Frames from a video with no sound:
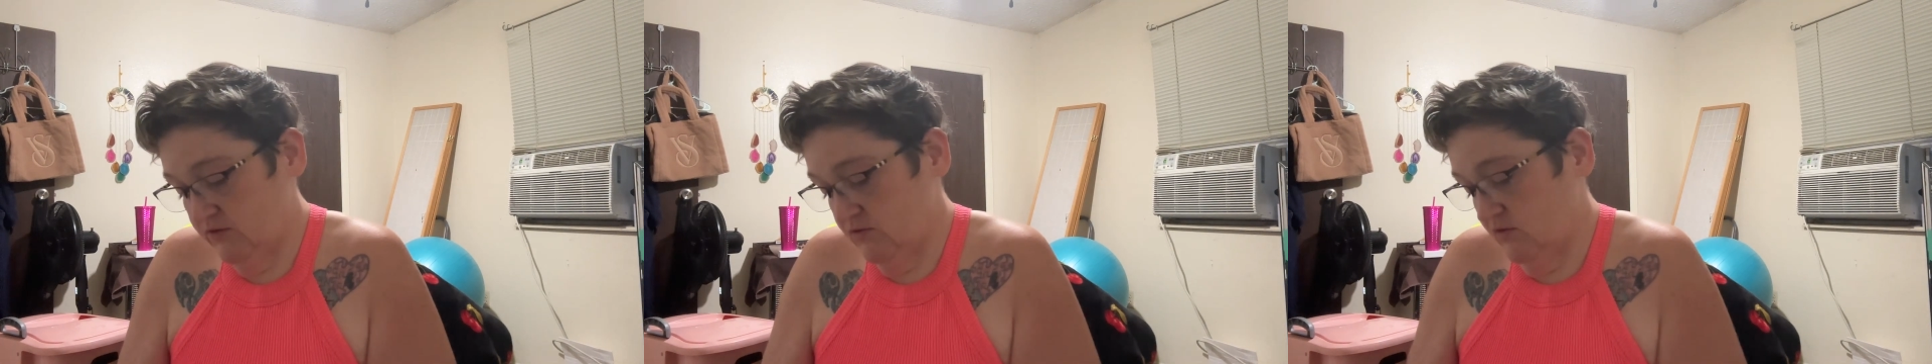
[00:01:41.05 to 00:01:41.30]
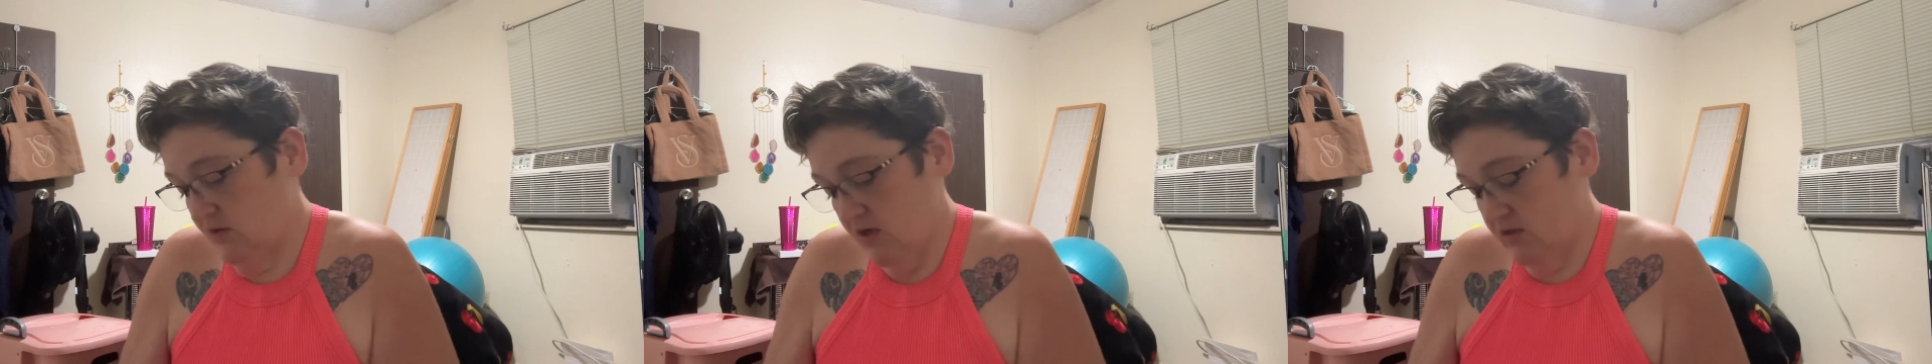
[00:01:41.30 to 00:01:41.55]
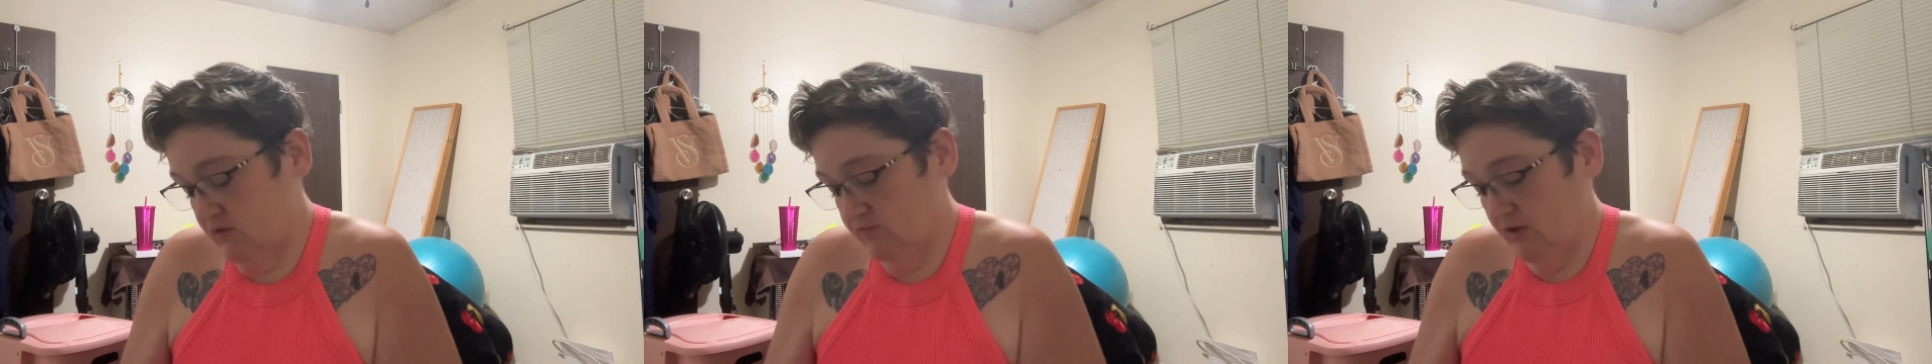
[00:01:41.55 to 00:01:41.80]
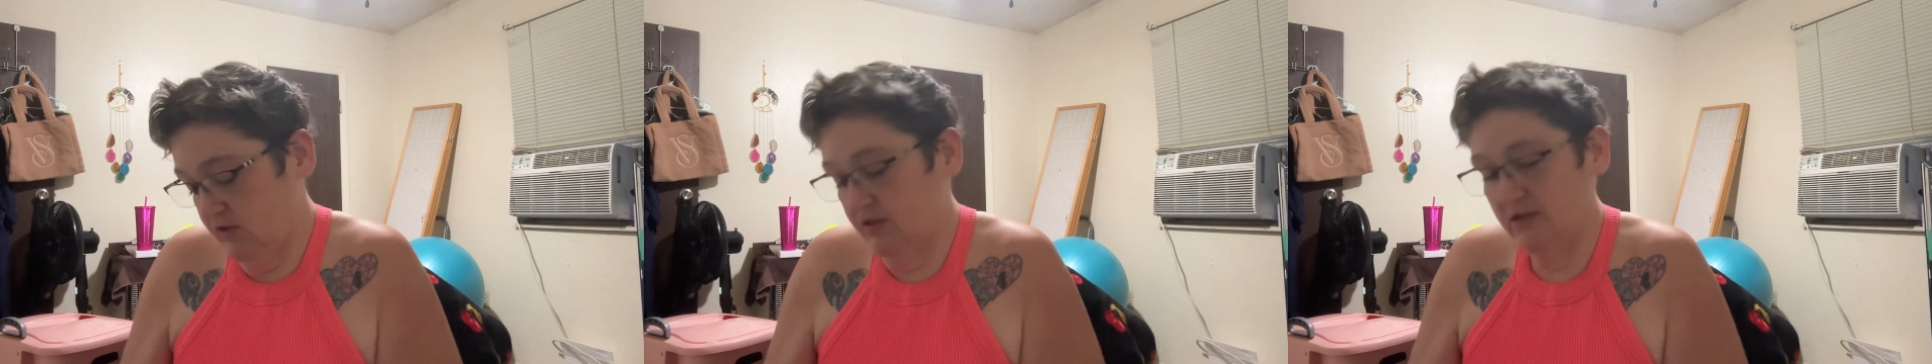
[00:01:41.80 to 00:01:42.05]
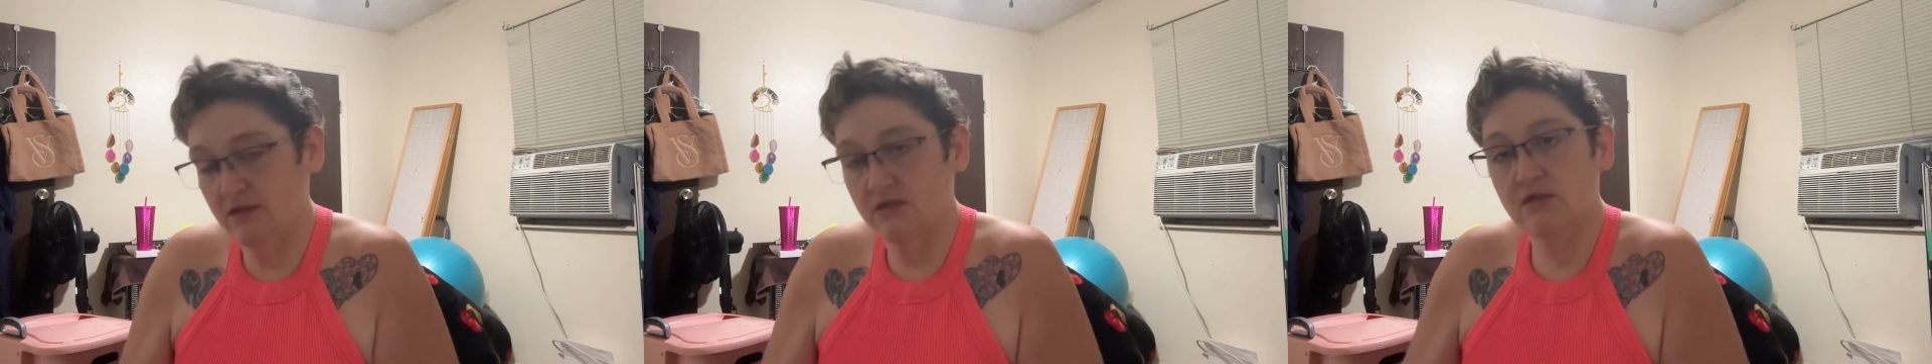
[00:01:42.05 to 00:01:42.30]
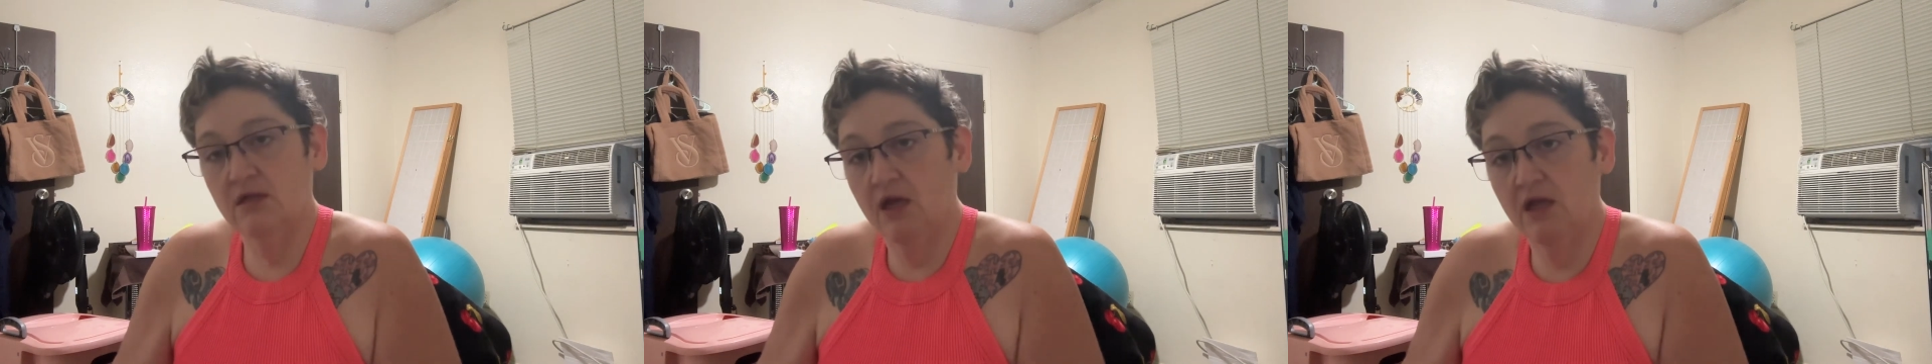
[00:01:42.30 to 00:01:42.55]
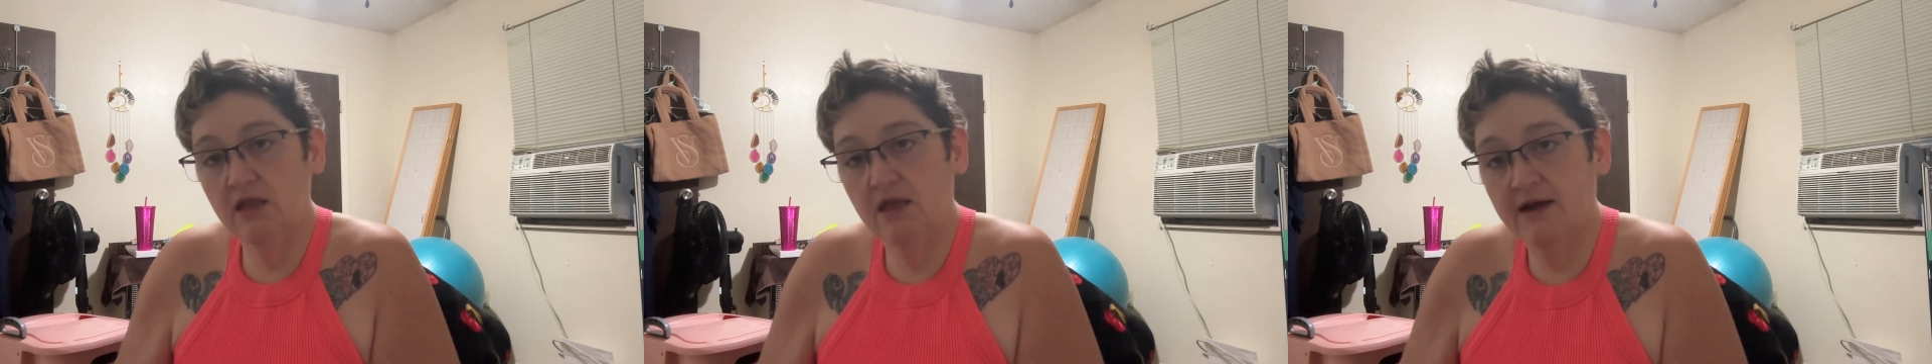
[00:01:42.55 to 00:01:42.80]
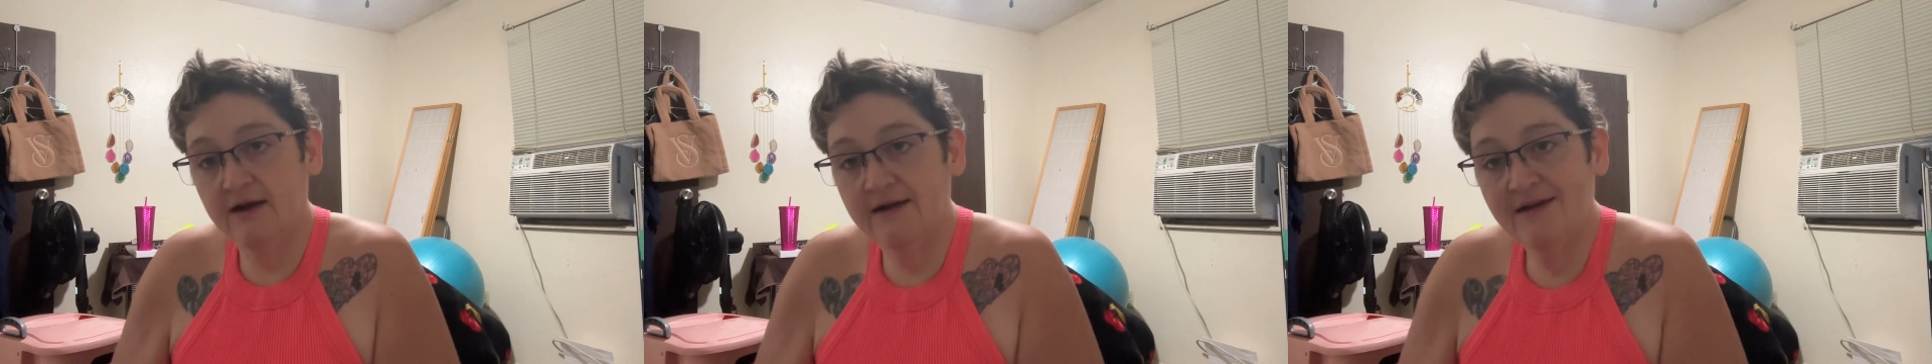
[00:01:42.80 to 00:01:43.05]
do a lot of small things to get
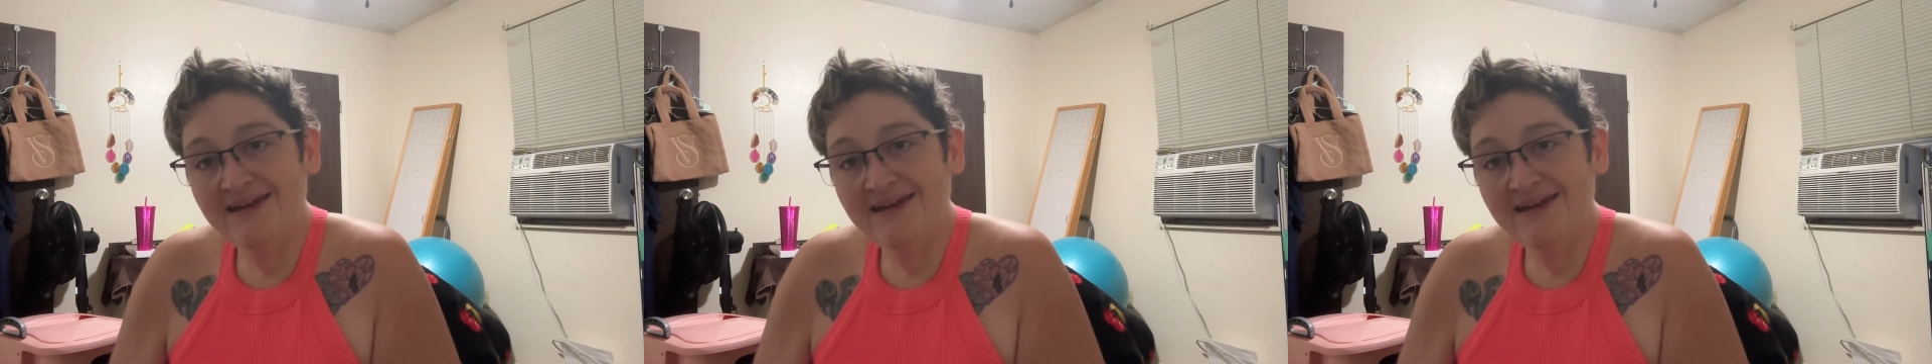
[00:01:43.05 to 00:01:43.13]
there.